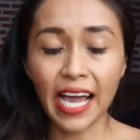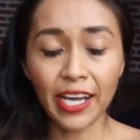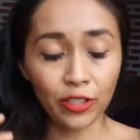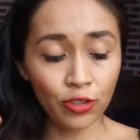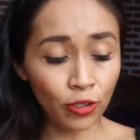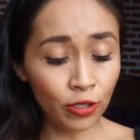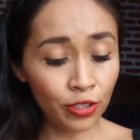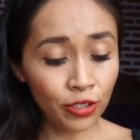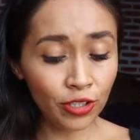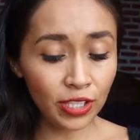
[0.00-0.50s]
I
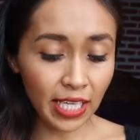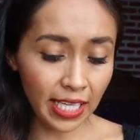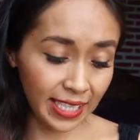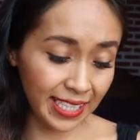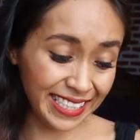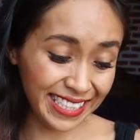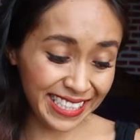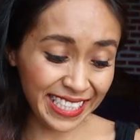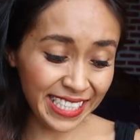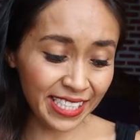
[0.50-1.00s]
told you
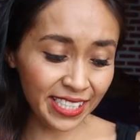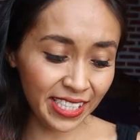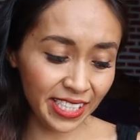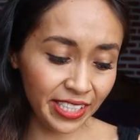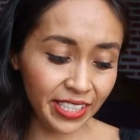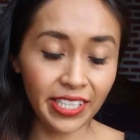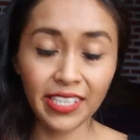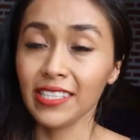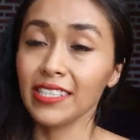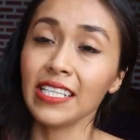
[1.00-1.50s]
that in this
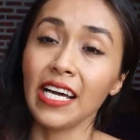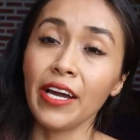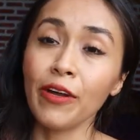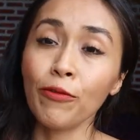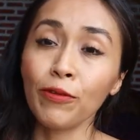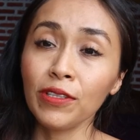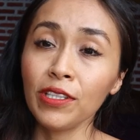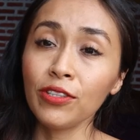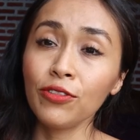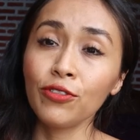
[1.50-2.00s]
series, I
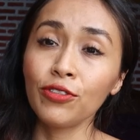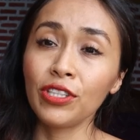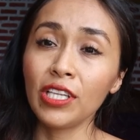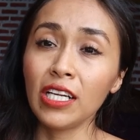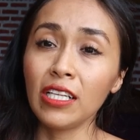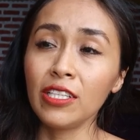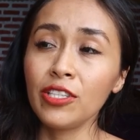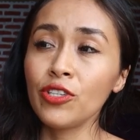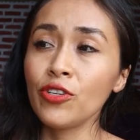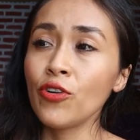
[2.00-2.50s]
wanted to
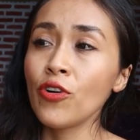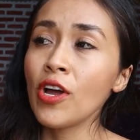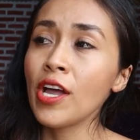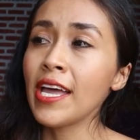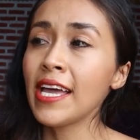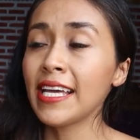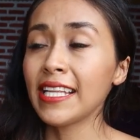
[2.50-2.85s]
tell you